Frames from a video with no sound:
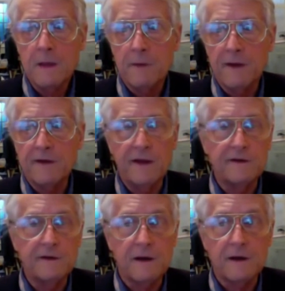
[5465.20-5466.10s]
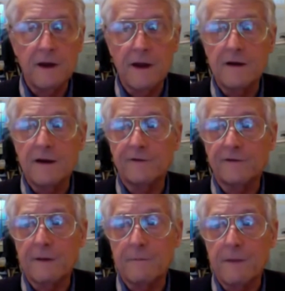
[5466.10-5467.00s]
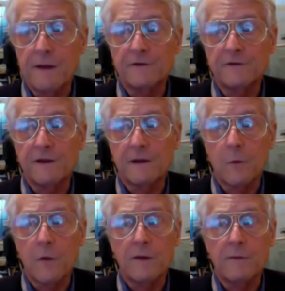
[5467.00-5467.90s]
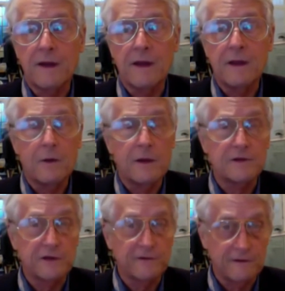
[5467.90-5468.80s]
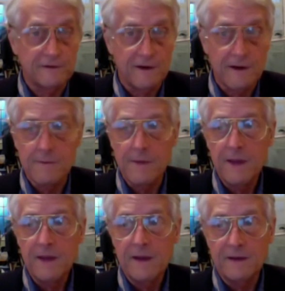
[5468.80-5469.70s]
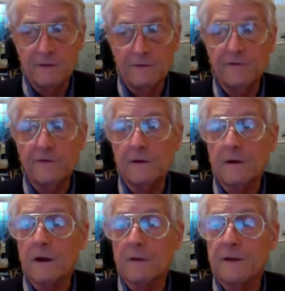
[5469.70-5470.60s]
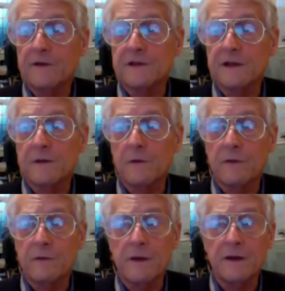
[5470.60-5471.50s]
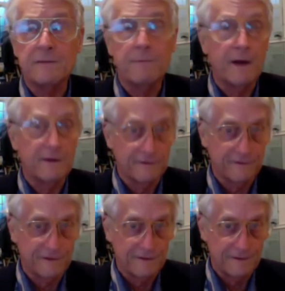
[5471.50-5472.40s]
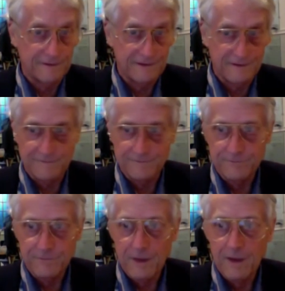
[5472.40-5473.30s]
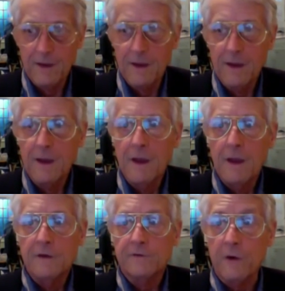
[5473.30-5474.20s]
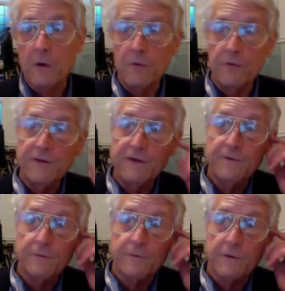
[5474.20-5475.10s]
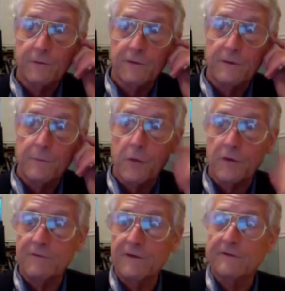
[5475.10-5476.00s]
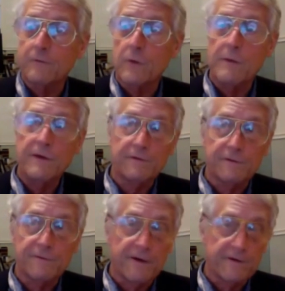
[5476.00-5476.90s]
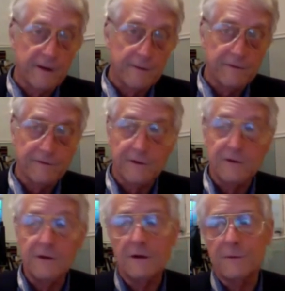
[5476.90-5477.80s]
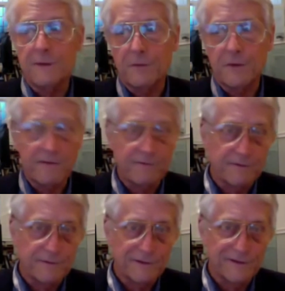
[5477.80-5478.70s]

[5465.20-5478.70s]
1999, Netscape manages to get acquired by AOL just in time, and Andreessen and Clark managed to get away with their money by the skin of their teeth. So those were the important events of web history as far as I'm concerned. Younger people would have a different list.